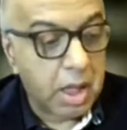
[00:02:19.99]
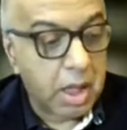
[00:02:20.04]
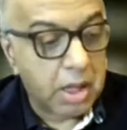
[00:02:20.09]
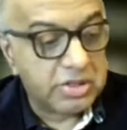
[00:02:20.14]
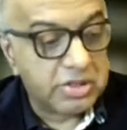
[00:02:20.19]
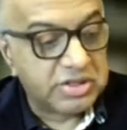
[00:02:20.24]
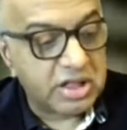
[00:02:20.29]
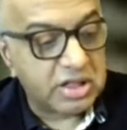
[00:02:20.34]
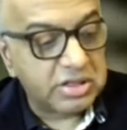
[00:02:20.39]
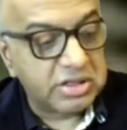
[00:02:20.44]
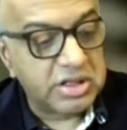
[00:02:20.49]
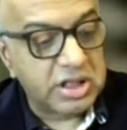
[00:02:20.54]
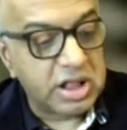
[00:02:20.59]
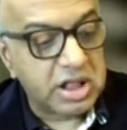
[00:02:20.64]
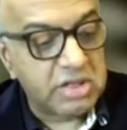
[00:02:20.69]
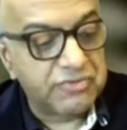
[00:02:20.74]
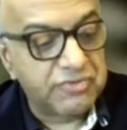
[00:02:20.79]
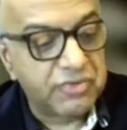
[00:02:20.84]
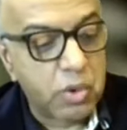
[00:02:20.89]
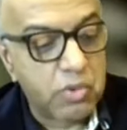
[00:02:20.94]
These are these are a
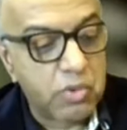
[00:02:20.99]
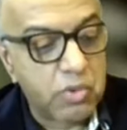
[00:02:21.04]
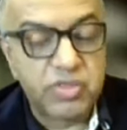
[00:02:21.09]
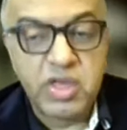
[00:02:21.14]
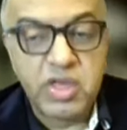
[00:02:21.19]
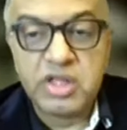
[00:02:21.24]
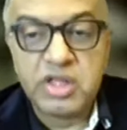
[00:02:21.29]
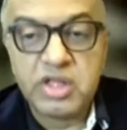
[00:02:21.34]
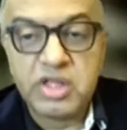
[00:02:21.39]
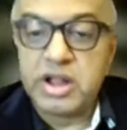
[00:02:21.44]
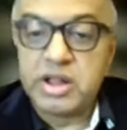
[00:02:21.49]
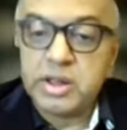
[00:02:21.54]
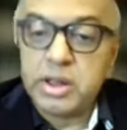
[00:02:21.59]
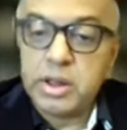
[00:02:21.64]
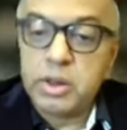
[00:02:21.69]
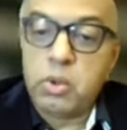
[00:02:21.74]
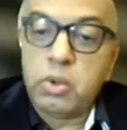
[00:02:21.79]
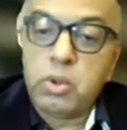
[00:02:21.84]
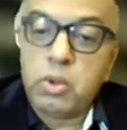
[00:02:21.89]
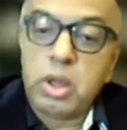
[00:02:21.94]
few of the things that you
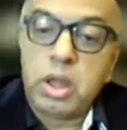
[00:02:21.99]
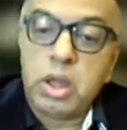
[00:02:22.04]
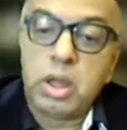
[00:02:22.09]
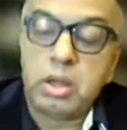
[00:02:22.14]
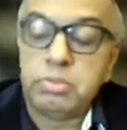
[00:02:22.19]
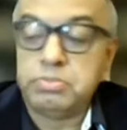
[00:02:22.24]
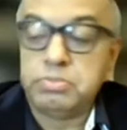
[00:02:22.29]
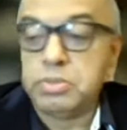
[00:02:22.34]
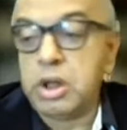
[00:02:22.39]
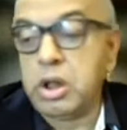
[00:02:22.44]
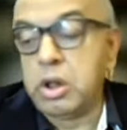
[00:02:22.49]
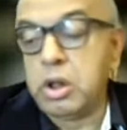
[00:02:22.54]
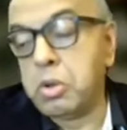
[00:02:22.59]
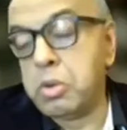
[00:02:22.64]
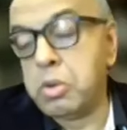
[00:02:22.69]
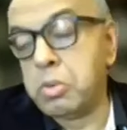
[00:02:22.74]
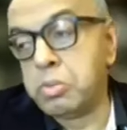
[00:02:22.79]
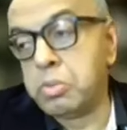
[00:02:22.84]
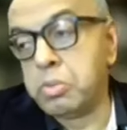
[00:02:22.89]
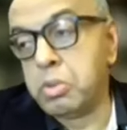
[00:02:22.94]
know uh, you
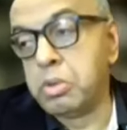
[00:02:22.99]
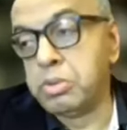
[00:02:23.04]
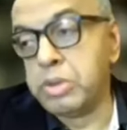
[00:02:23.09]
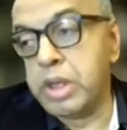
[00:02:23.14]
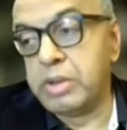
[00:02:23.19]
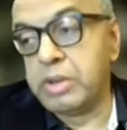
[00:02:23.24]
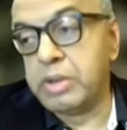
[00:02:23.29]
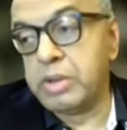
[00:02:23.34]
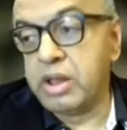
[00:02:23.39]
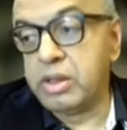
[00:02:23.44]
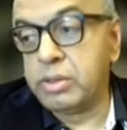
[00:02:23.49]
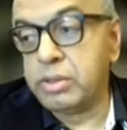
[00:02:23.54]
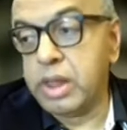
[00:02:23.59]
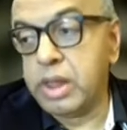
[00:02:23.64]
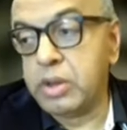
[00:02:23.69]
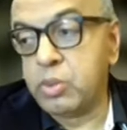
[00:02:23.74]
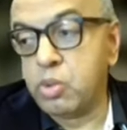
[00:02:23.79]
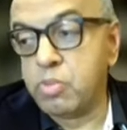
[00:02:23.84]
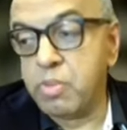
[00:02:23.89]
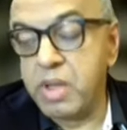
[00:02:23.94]
know that that
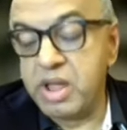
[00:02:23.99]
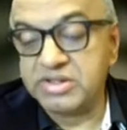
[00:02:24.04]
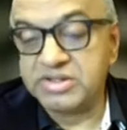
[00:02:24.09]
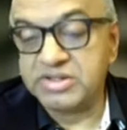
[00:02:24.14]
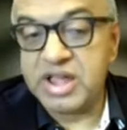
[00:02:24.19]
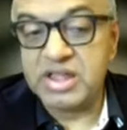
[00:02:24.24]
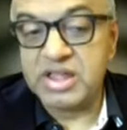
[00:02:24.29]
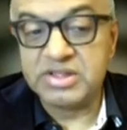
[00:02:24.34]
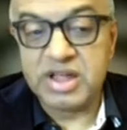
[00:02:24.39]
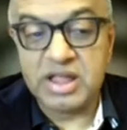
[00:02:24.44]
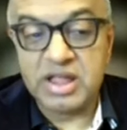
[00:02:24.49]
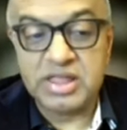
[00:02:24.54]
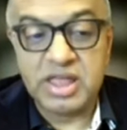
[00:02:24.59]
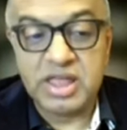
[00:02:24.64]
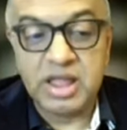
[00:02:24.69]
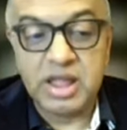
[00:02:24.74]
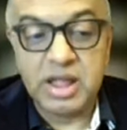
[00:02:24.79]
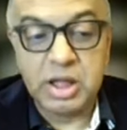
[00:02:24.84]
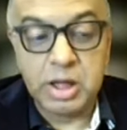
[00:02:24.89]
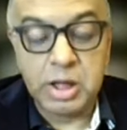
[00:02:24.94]
that would make sense. I think
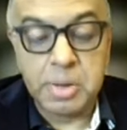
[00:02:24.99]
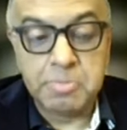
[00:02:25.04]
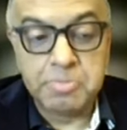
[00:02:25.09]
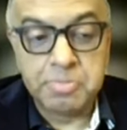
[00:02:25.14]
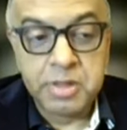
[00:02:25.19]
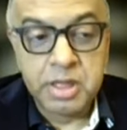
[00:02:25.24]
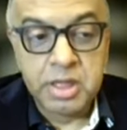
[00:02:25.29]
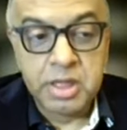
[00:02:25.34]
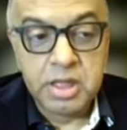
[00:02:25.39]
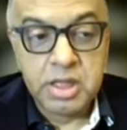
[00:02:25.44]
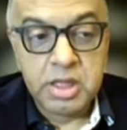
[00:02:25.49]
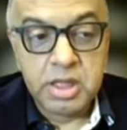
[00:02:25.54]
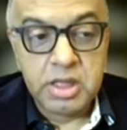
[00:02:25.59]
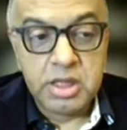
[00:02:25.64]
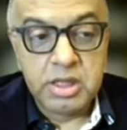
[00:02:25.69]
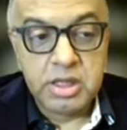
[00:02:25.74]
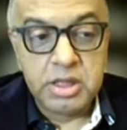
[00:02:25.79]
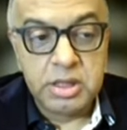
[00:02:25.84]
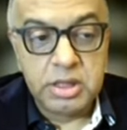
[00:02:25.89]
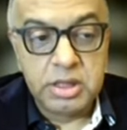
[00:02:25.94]
uh,
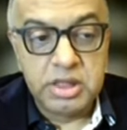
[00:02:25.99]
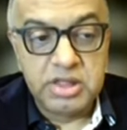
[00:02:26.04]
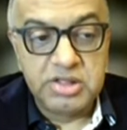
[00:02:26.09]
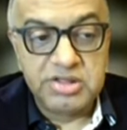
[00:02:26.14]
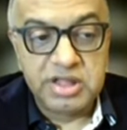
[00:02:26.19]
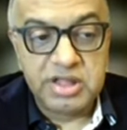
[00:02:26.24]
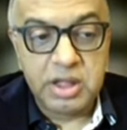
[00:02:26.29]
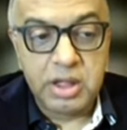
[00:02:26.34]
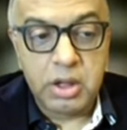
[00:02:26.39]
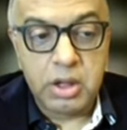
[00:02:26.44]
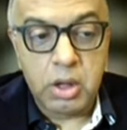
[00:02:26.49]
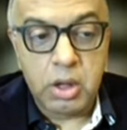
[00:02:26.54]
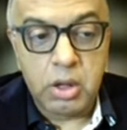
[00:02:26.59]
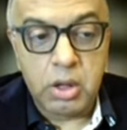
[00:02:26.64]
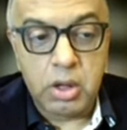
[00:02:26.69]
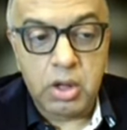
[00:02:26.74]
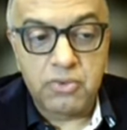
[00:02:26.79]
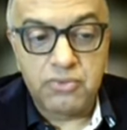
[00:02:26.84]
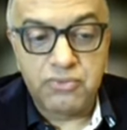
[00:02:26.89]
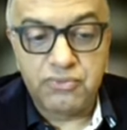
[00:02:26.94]
easing
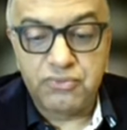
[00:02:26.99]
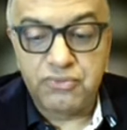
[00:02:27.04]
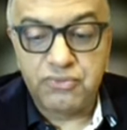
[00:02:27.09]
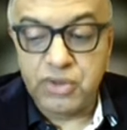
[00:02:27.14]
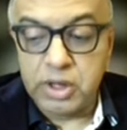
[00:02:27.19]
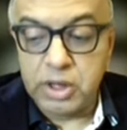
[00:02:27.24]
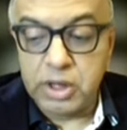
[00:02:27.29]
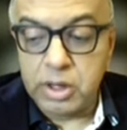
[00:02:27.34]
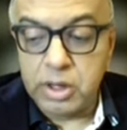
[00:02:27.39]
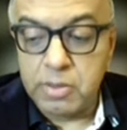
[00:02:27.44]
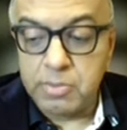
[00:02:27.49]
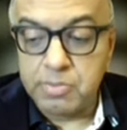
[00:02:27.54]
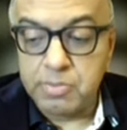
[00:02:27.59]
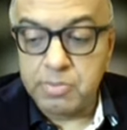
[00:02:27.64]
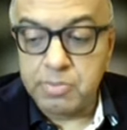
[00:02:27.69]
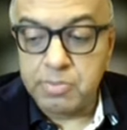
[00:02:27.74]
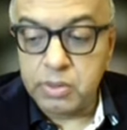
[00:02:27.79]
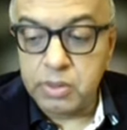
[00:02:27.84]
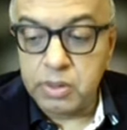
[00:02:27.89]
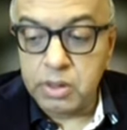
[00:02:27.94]
of
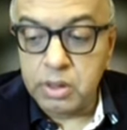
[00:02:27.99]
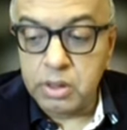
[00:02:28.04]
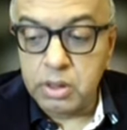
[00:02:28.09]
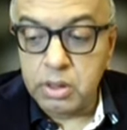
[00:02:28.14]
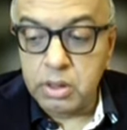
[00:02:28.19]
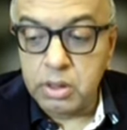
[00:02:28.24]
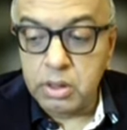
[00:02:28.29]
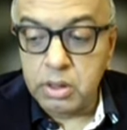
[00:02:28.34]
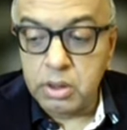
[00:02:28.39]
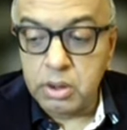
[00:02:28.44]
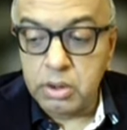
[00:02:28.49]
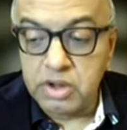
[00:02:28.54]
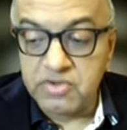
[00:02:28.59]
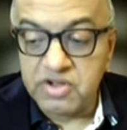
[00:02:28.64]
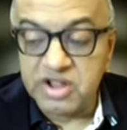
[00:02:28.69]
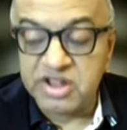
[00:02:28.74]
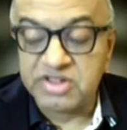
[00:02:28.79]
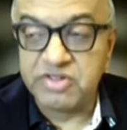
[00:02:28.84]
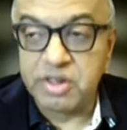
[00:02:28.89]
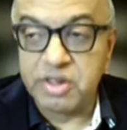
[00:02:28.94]
um,
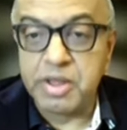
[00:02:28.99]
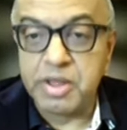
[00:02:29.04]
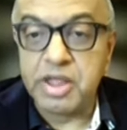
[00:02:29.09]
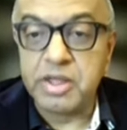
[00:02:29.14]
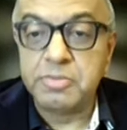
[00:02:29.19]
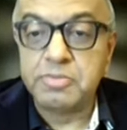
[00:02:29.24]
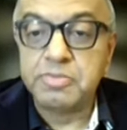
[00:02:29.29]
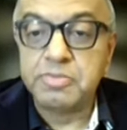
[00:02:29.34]
reverse flipping.